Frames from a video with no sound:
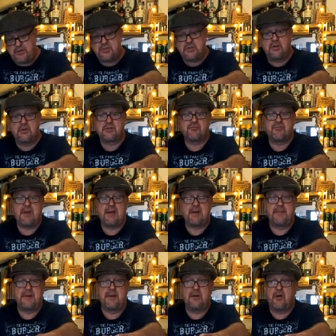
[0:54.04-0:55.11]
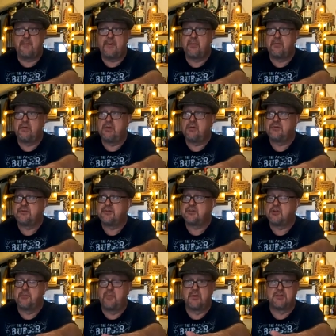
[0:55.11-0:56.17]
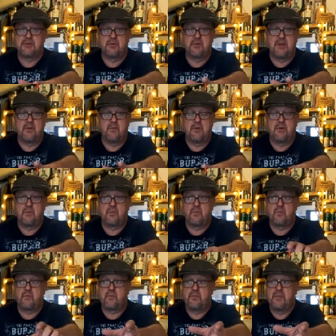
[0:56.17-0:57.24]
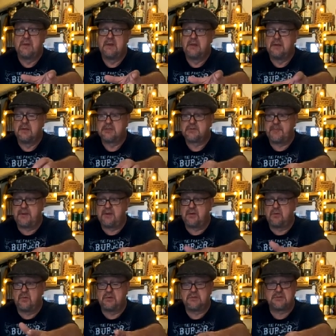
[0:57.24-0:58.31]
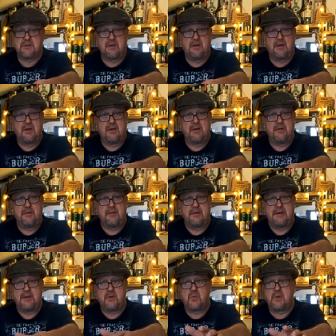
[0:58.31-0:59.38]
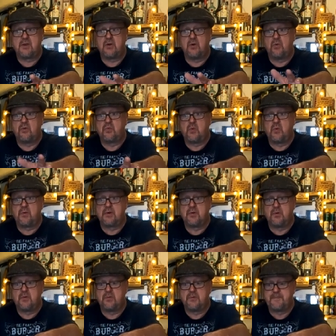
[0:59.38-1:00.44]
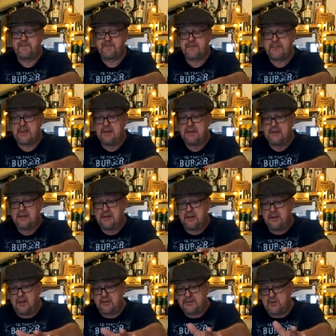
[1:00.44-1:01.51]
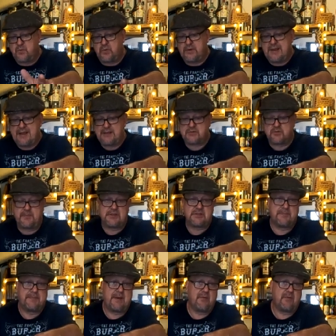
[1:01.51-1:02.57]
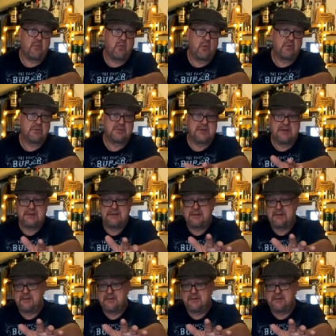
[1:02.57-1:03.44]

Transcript: you search around, I mean, a lot of people are using 2.2 kilowatt spindles, uh, liquid cold water cold. I didn't want to hassle messing about with water